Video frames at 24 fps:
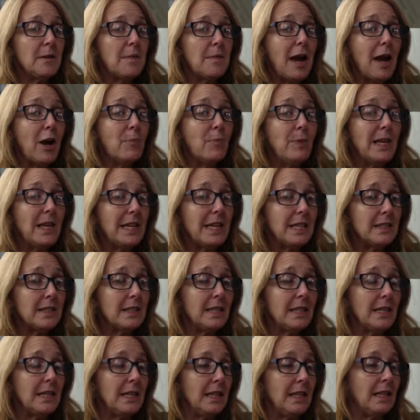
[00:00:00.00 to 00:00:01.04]
How big is
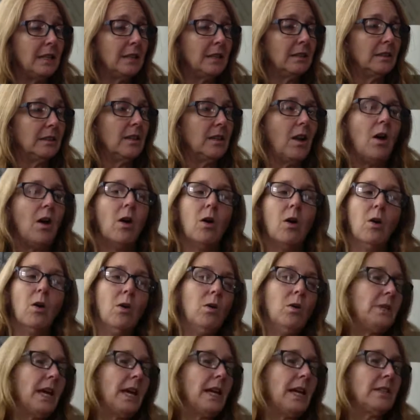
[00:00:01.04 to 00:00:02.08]
he?"
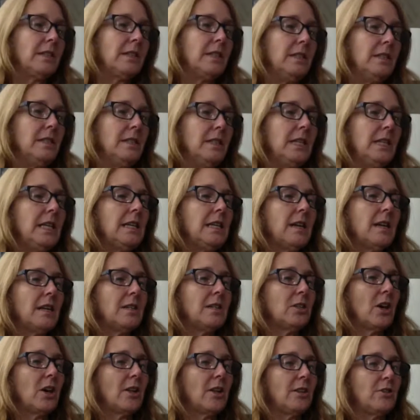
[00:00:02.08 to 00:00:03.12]
"Oh, yes, indeed, I
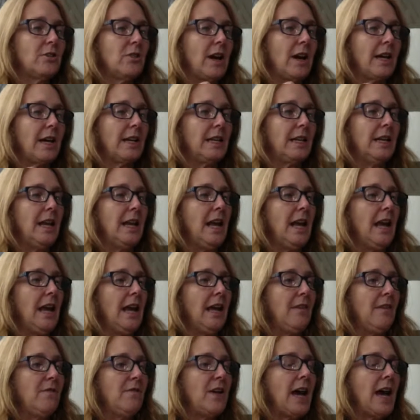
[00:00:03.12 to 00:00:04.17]
saw the dragon.
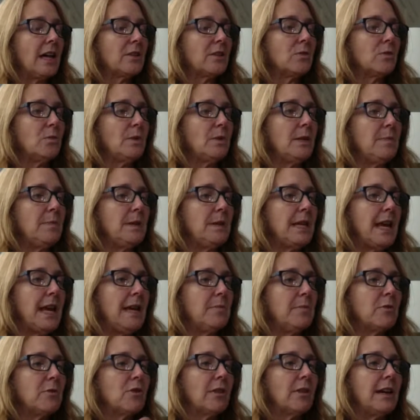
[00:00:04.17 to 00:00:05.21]
In fact, we
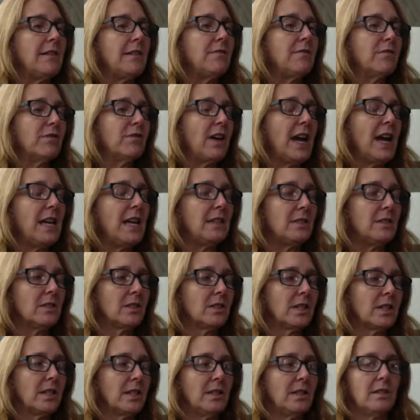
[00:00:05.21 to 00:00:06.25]
became great friends,"
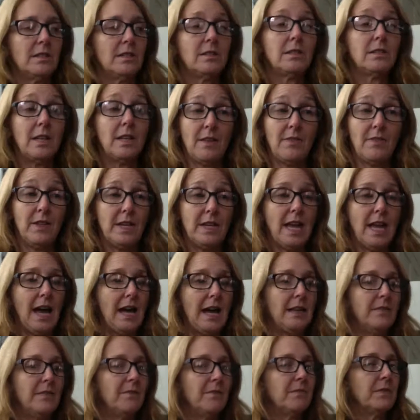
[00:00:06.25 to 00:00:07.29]
said the cat.
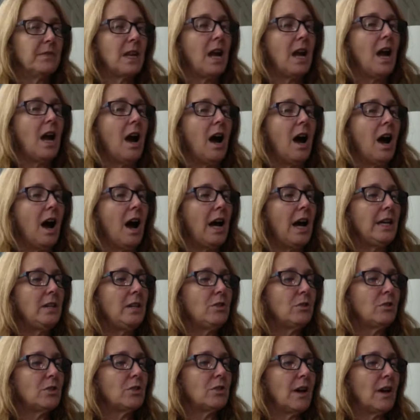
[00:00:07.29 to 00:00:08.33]
"I
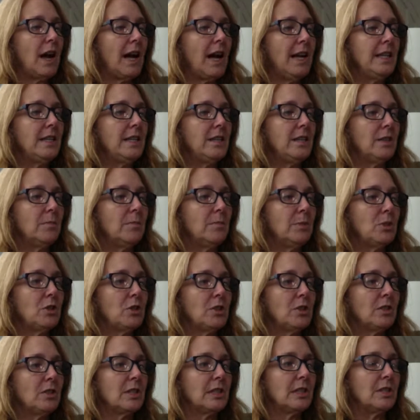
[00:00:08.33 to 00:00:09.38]
used to hide in the
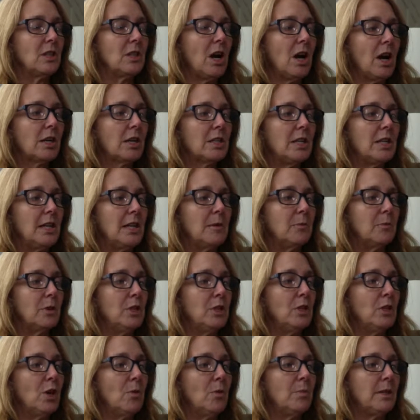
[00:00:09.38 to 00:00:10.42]
bushes and talk to him when
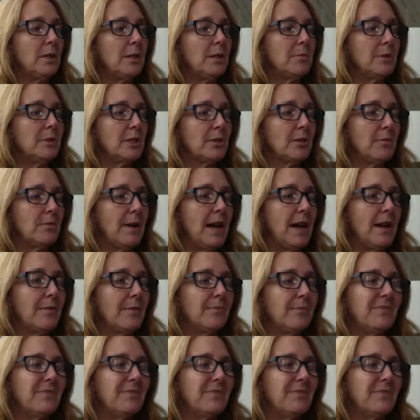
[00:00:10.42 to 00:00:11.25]
nobody was around.